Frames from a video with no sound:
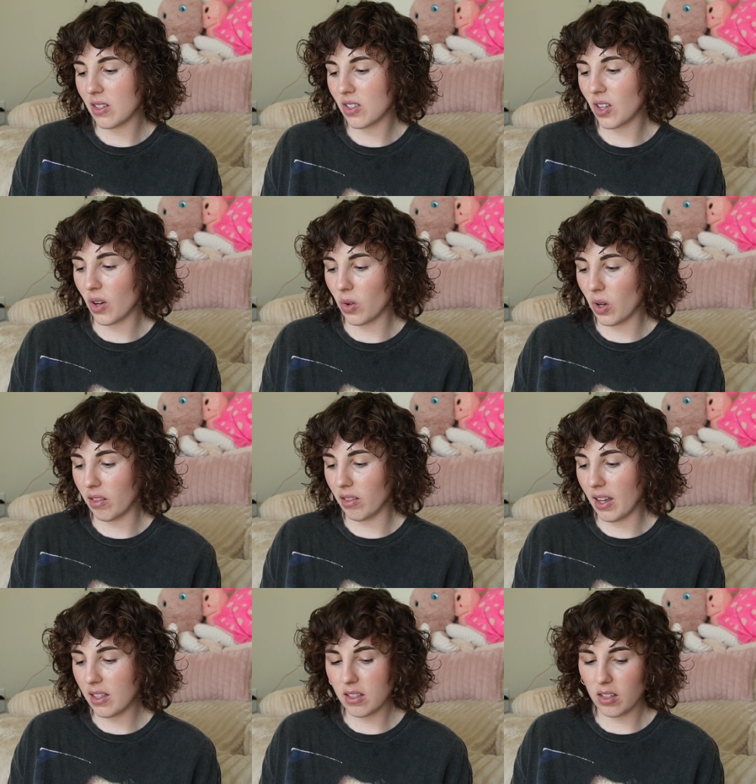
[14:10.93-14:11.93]
So
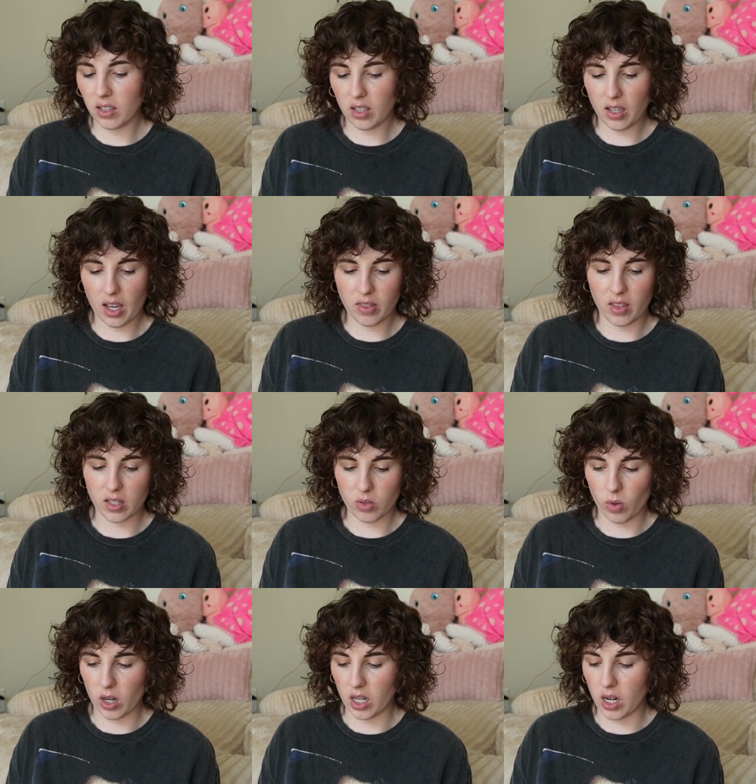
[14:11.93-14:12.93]
let's look at this
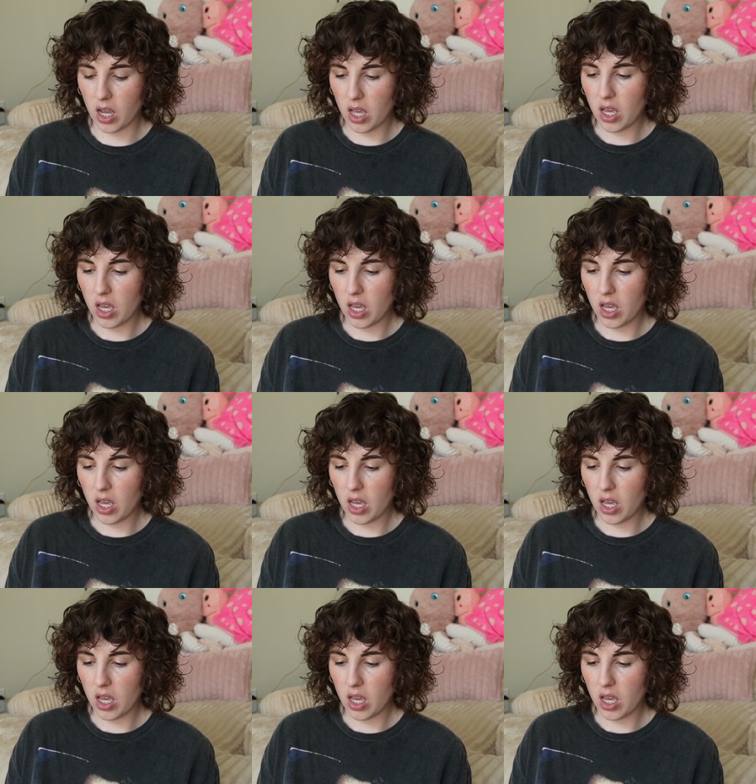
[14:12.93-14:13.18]
one